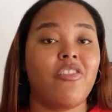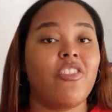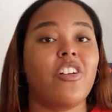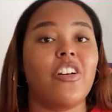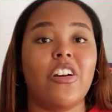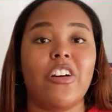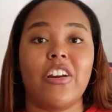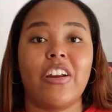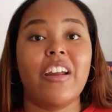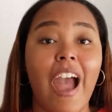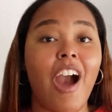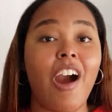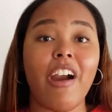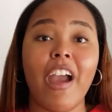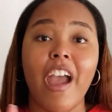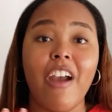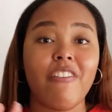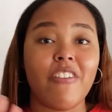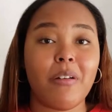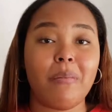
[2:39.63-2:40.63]
for
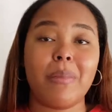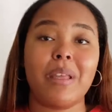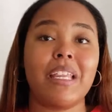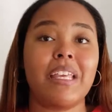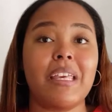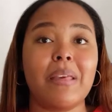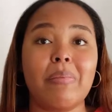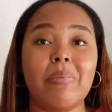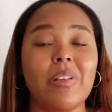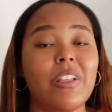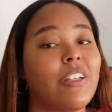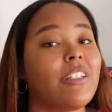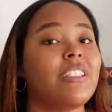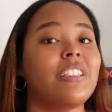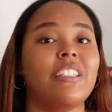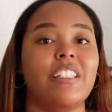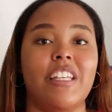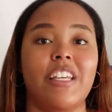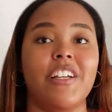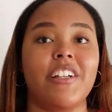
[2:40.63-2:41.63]
however many plus
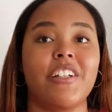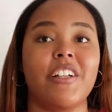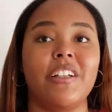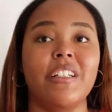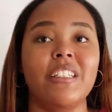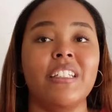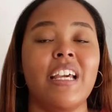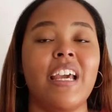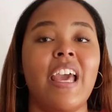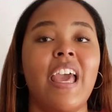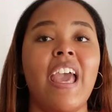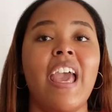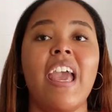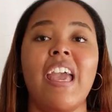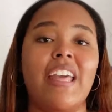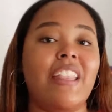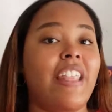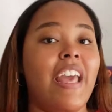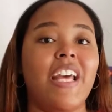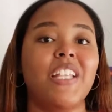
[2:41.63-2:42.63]
years,
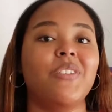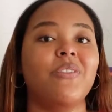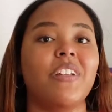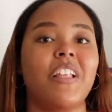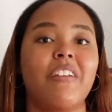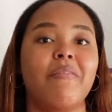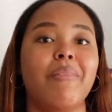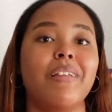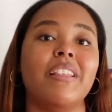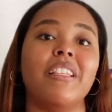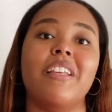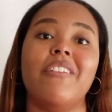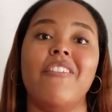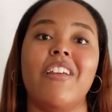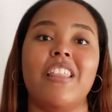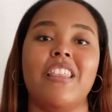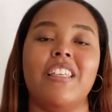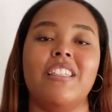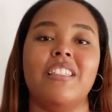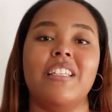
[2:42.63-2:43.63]
and that's where they've been
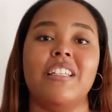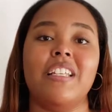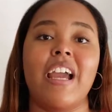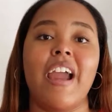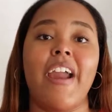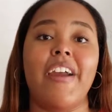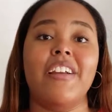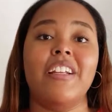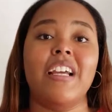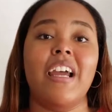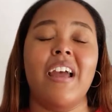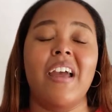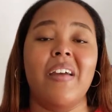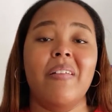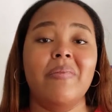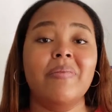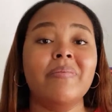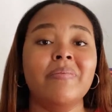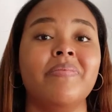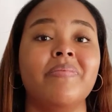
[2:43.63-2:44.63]
living this entire time.
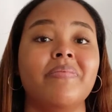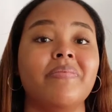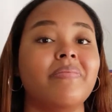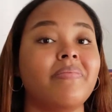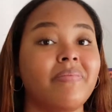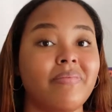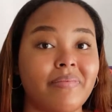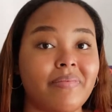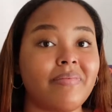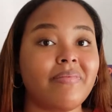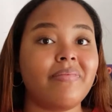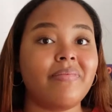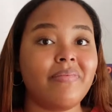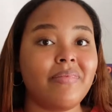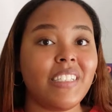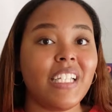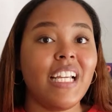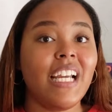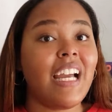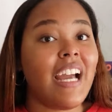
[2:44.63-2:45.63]

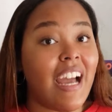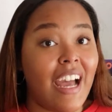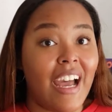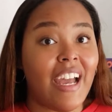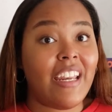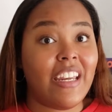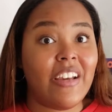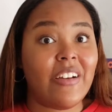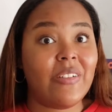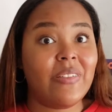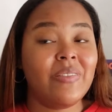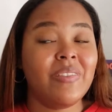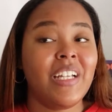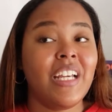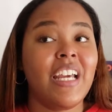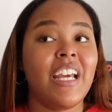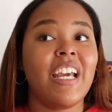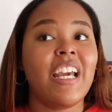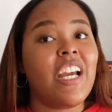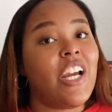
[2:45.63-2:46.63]
I know.
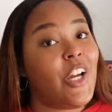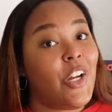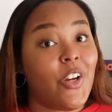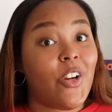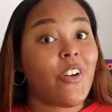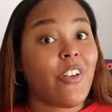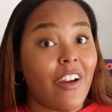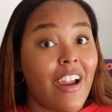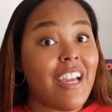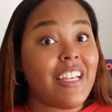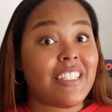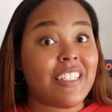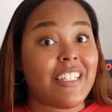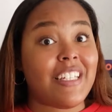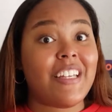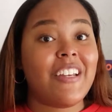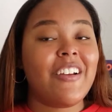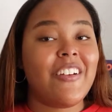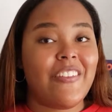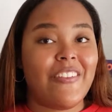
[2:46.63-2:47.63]

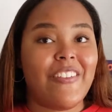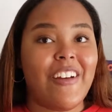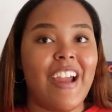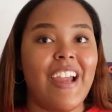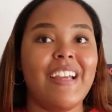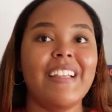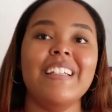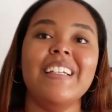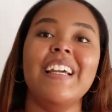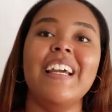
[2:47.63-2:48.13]
Crazy, right?